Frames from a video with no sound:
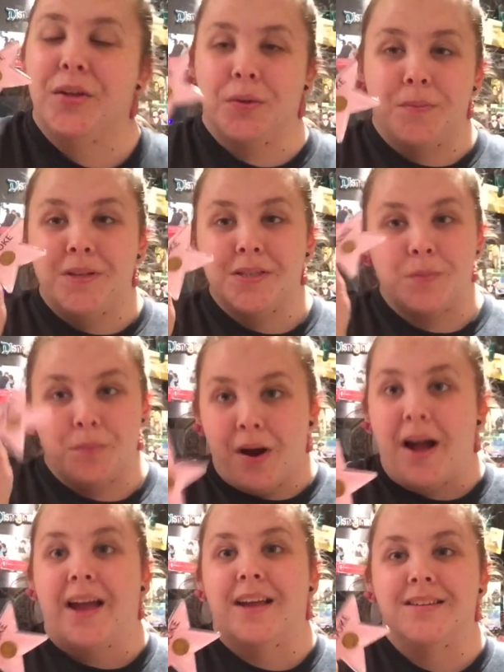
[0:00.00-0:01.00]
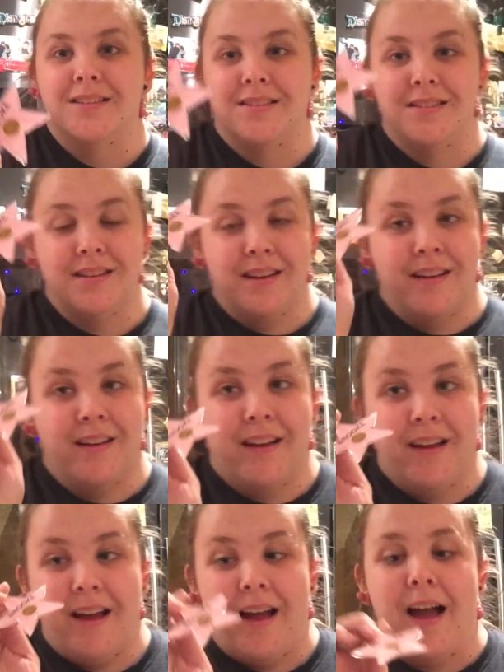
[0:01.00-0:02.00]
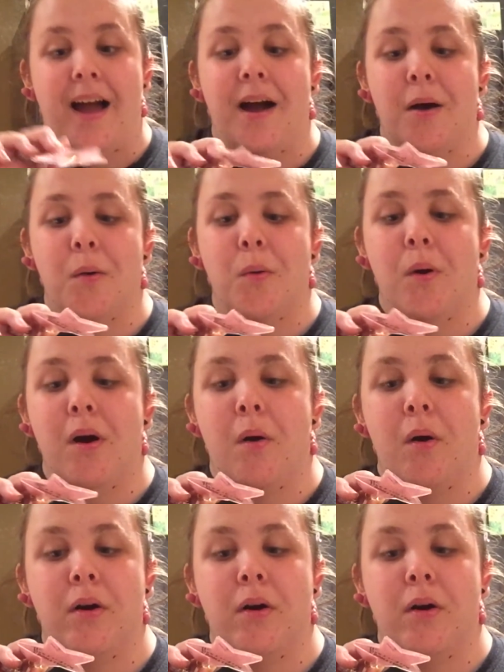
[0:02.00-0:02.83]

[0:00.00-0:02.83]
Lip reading: You'd be surprised how